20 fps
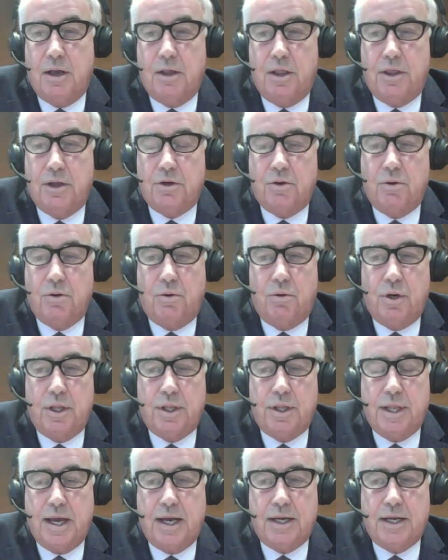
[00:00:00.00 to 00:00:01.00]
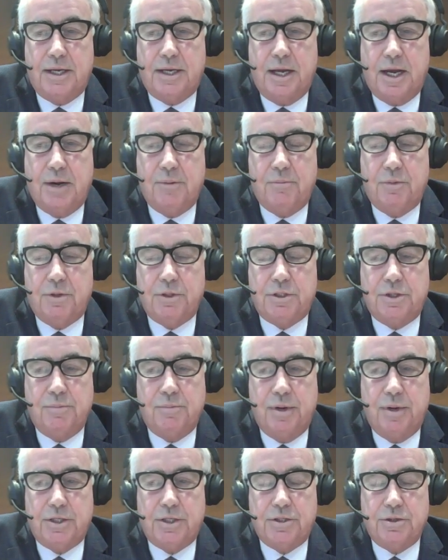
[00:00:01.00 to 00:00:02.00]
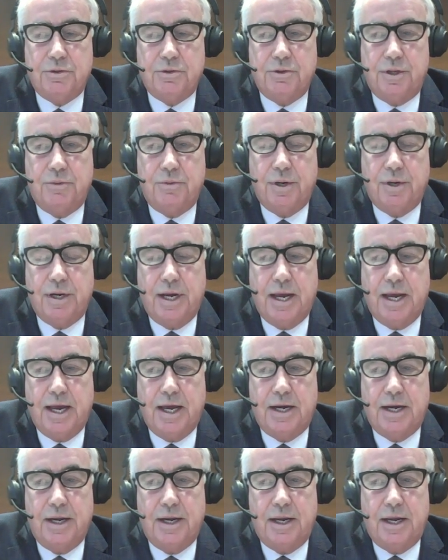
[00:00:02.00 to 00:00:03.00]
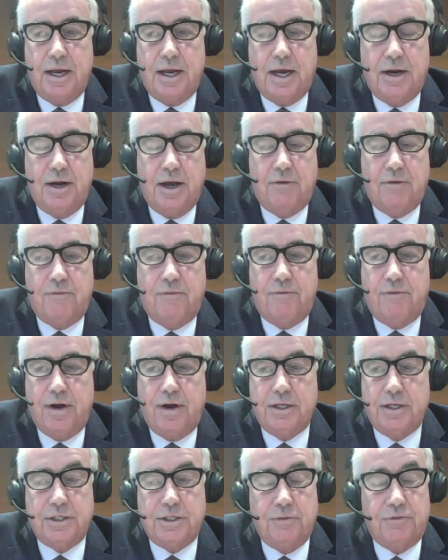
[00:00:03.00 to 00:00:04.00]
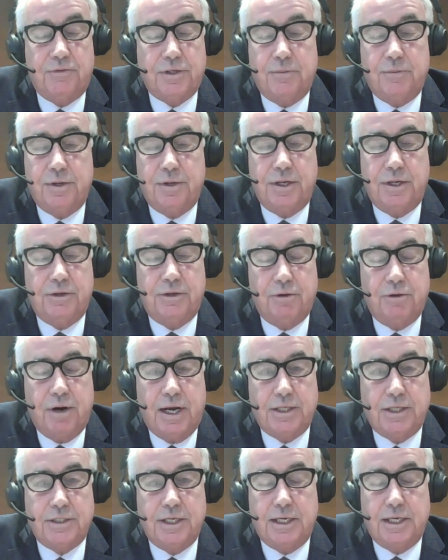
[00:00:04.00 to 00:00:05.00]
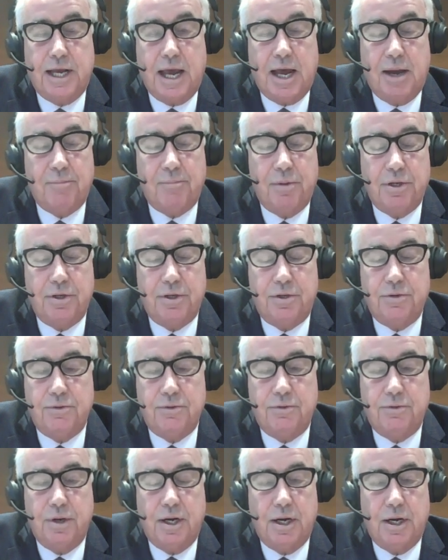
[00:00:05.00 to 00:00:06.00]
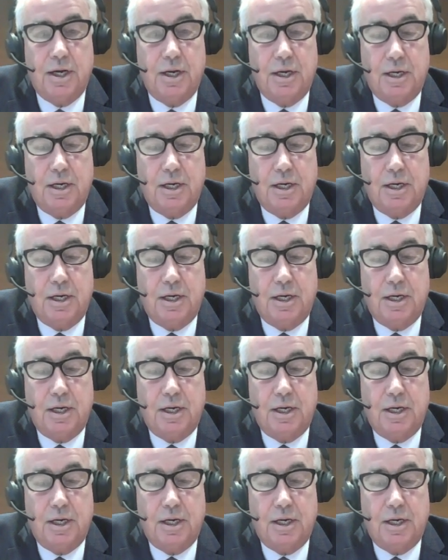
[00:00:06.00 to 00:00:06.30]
The goal at that time was to make sure that we had enough funds if something drastic happened to